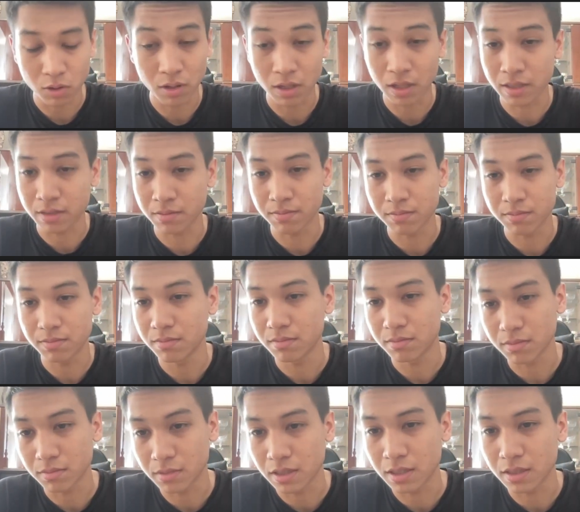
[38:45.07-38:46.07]
I
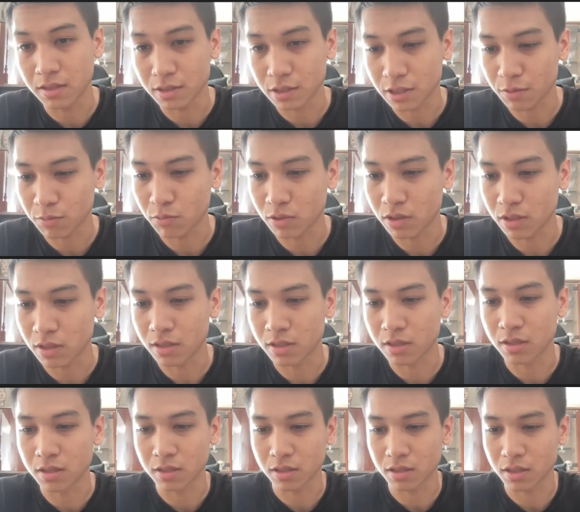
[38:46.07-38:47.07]
need
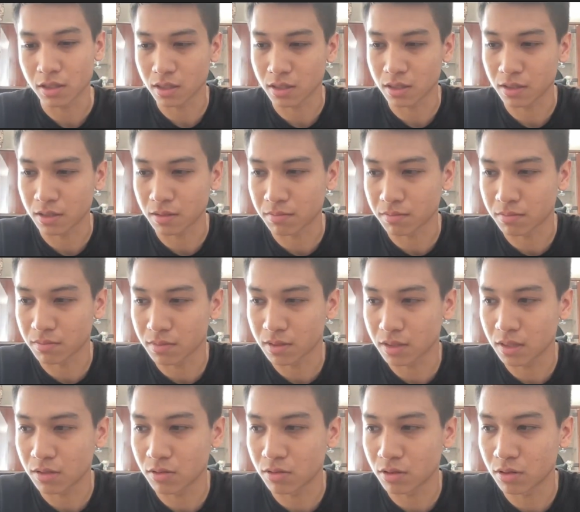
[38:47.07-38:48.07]
someone
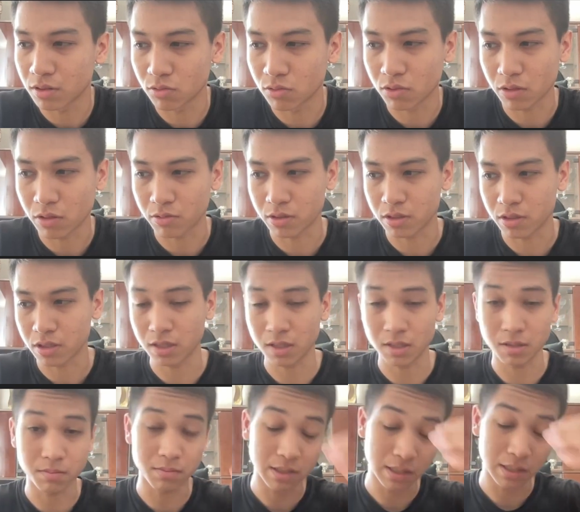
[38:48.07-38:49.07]
into our
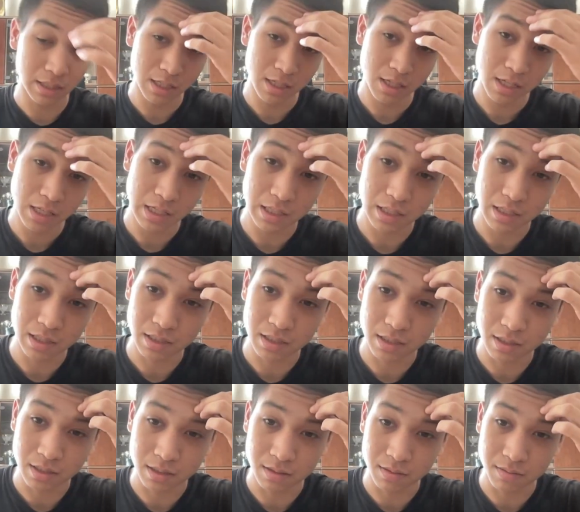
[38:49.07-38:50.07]
team
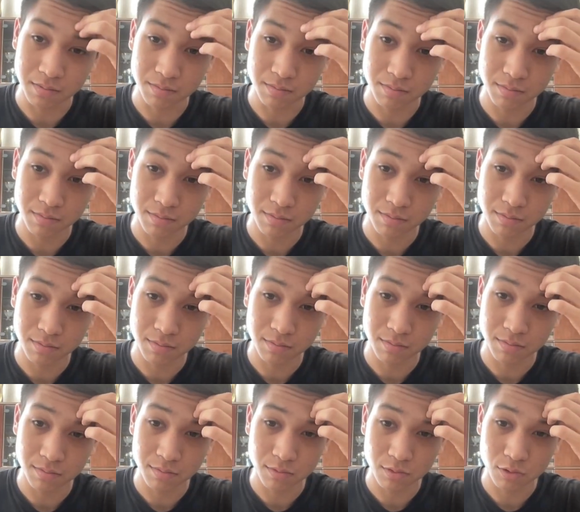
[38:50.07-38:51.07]
uh,
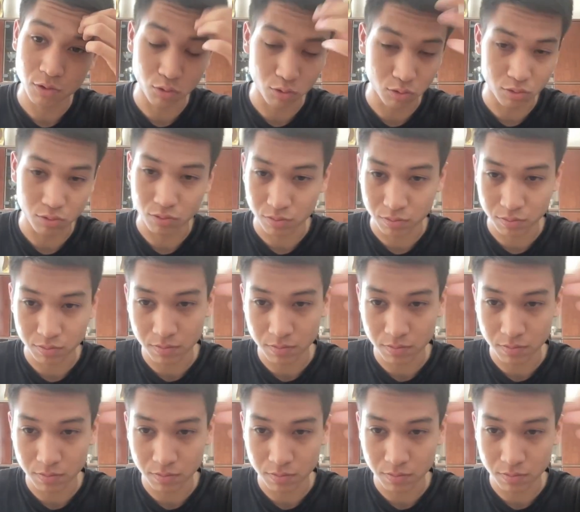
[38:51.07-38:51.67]
who